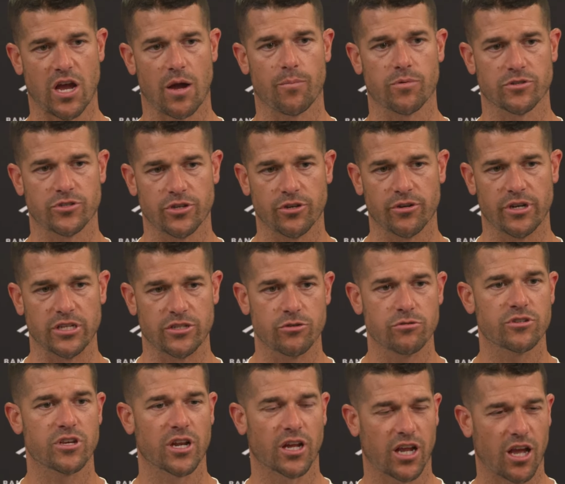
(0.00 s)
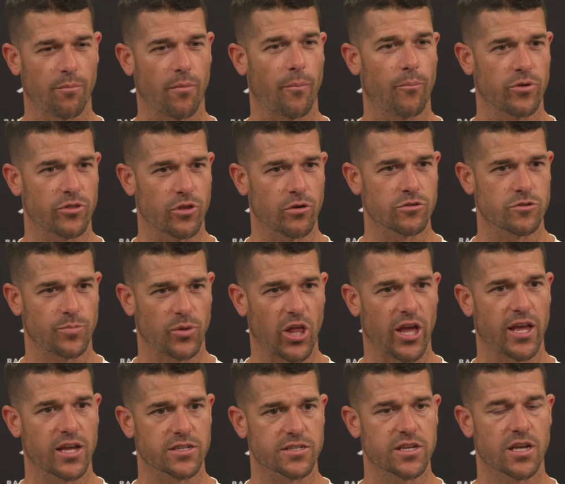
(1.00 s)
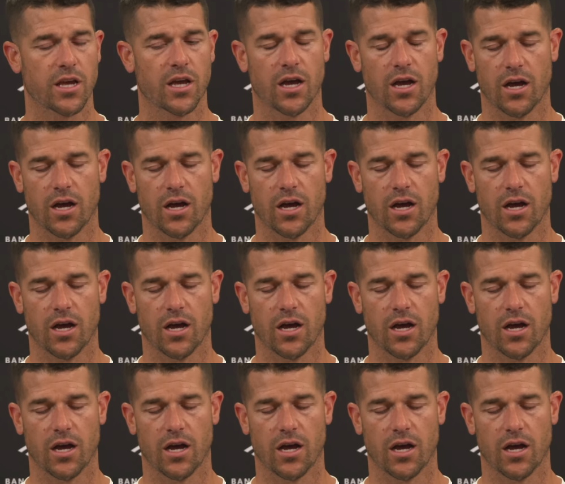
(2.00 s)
opportunities. Who's going to come up with those plays?